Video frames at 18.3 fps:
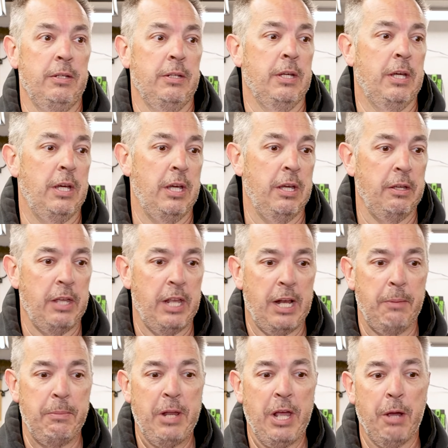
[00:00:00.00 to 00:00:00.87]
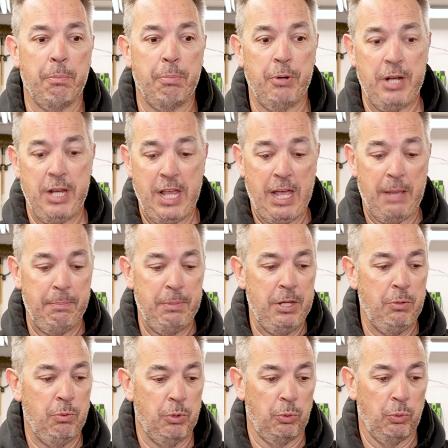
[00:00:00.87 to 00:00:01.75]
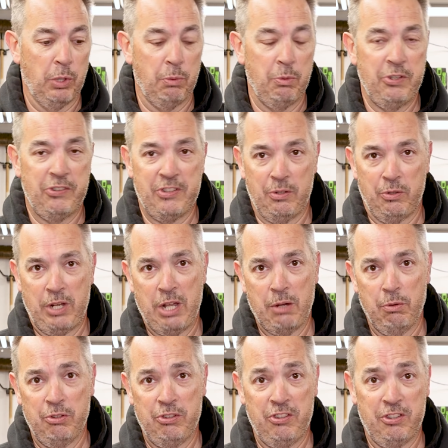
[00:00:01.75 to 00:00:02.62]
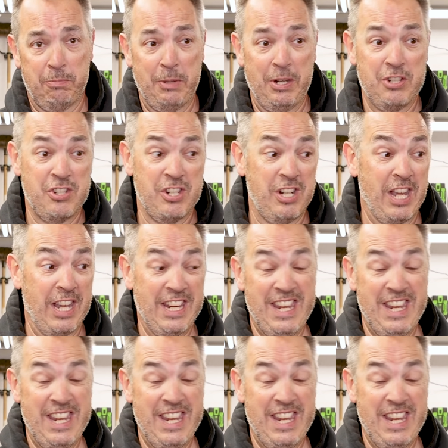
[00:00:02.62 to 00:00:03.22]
And I'm now pretty happy with where we sit now with suspension.